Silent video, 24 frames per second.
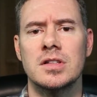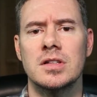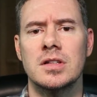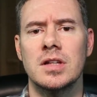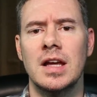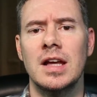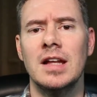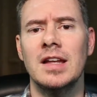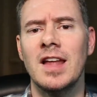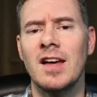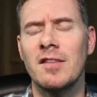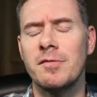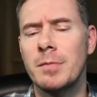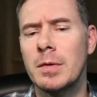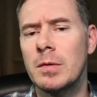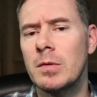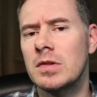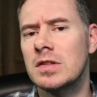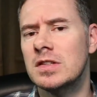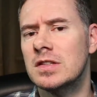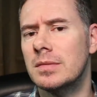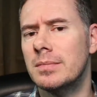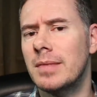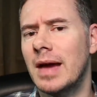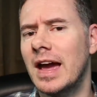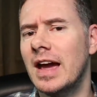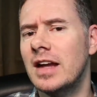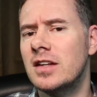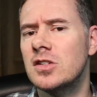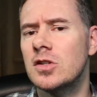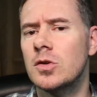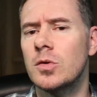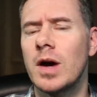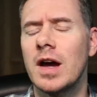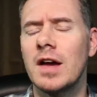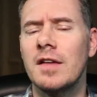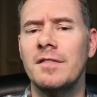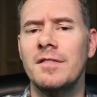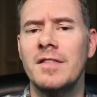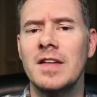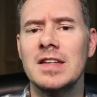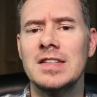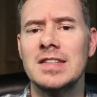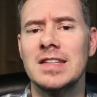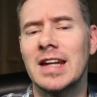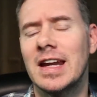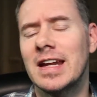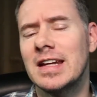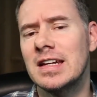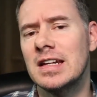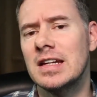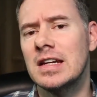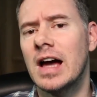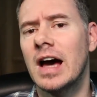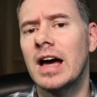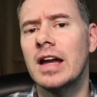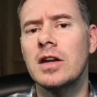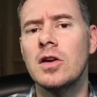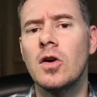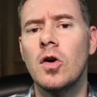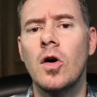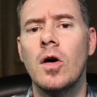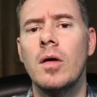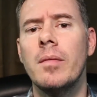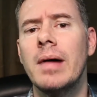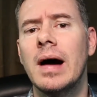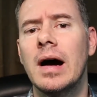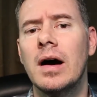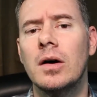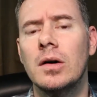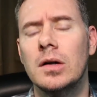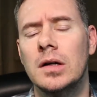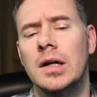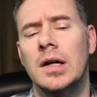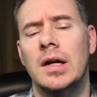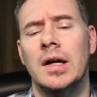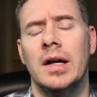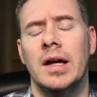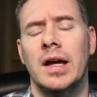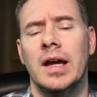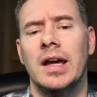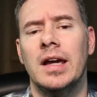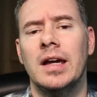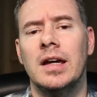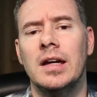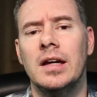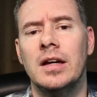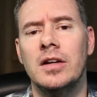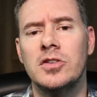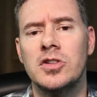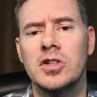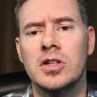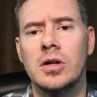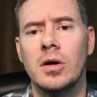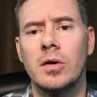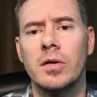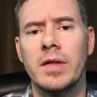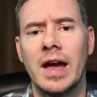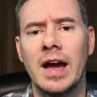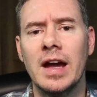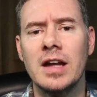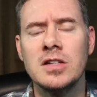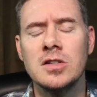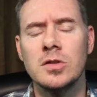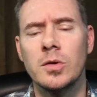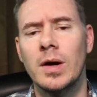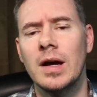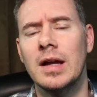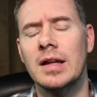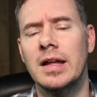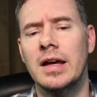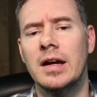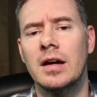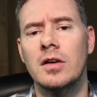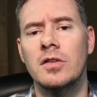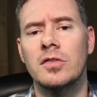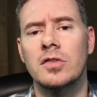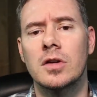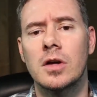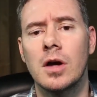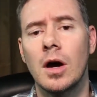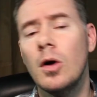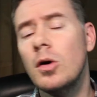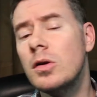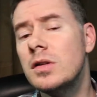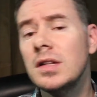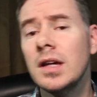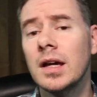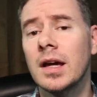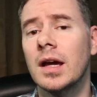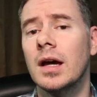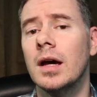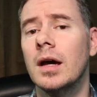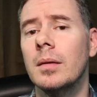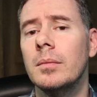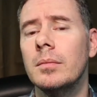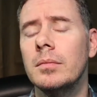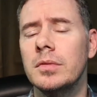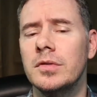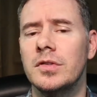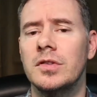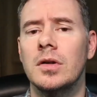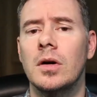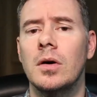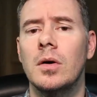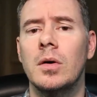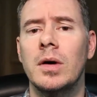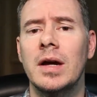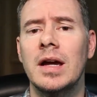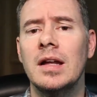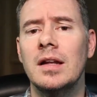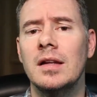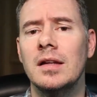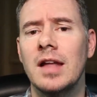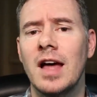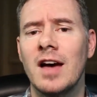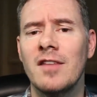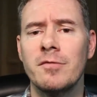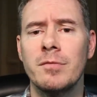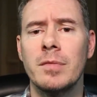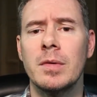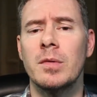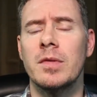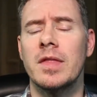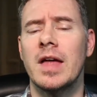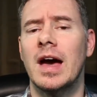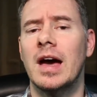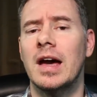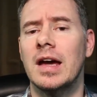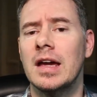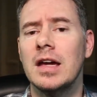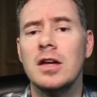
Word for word: he left me with some HOA fees that I did not know about, and you know, the HOA letters go to him, so he left me with that.